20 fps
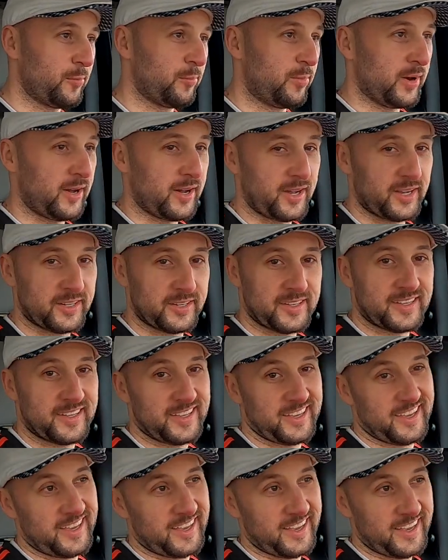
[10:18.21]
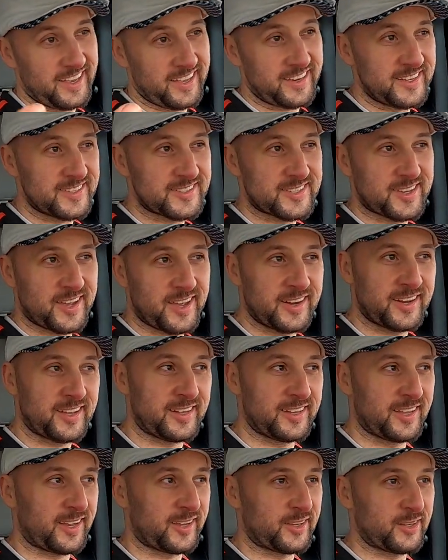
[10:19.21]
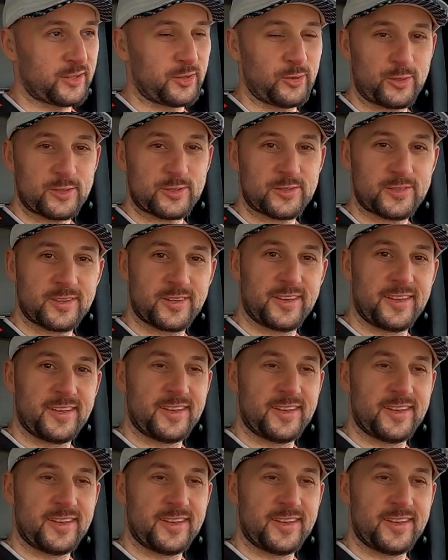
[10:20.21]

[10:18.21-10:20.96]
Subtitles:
but it is kind of like looks